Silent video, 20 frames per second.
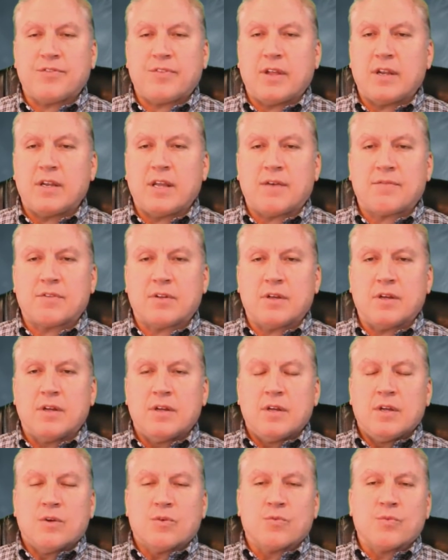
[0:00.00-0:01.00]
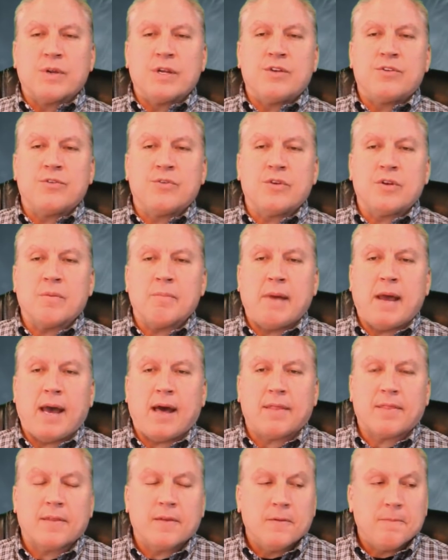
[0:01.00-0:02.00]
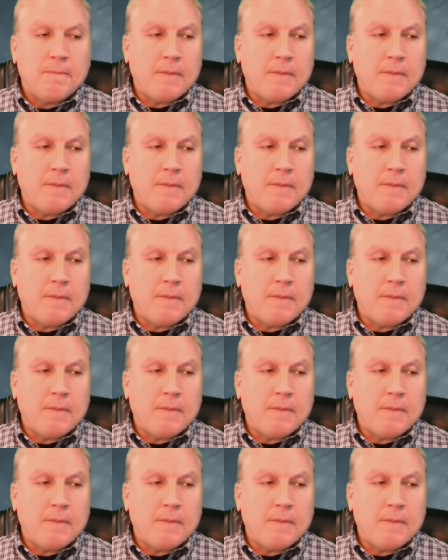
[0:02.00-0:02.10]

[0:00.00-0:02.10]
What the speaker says: then you have to redo your math.